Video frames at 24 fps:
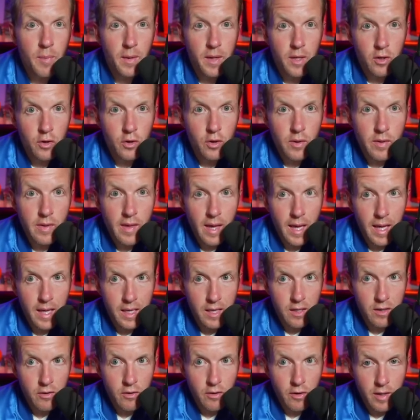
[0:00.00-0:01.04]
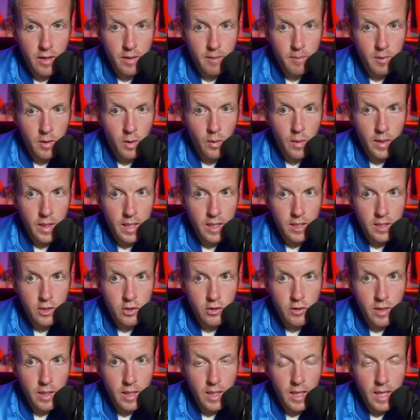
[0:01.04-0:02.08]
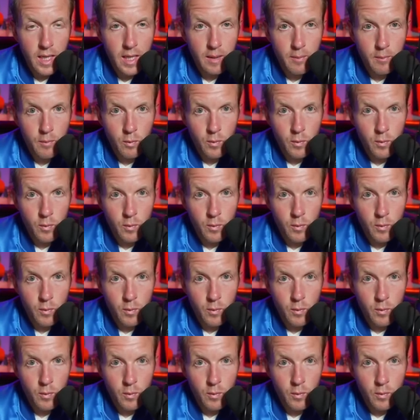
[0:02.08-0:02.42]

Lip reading: and could that hinder him going into training camp?